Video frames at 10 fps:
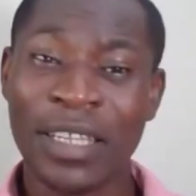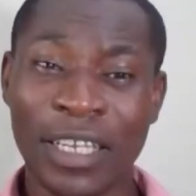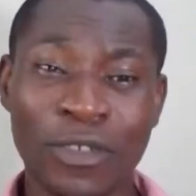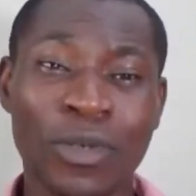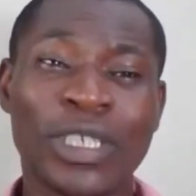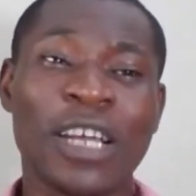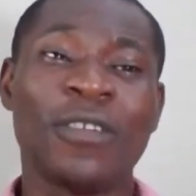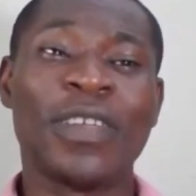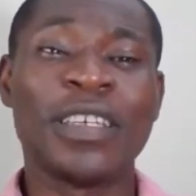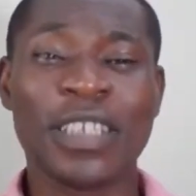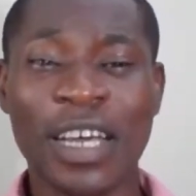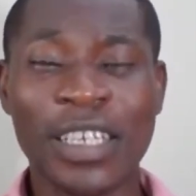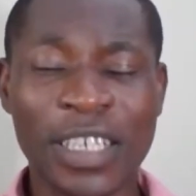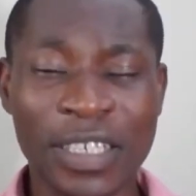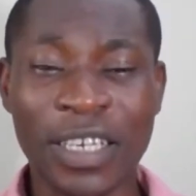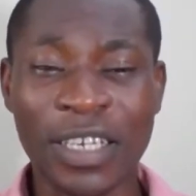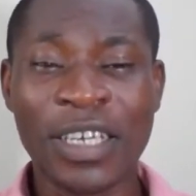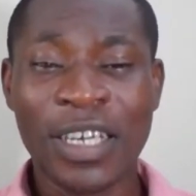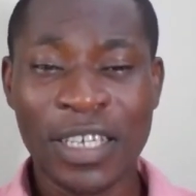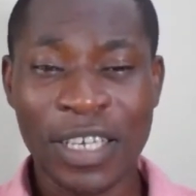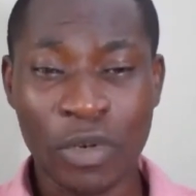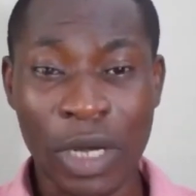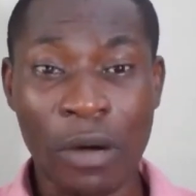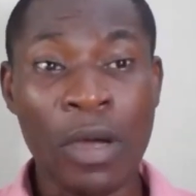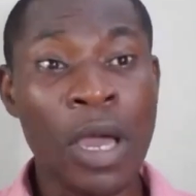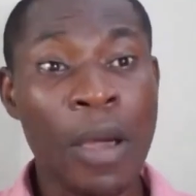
And those kind of things can easily send you down.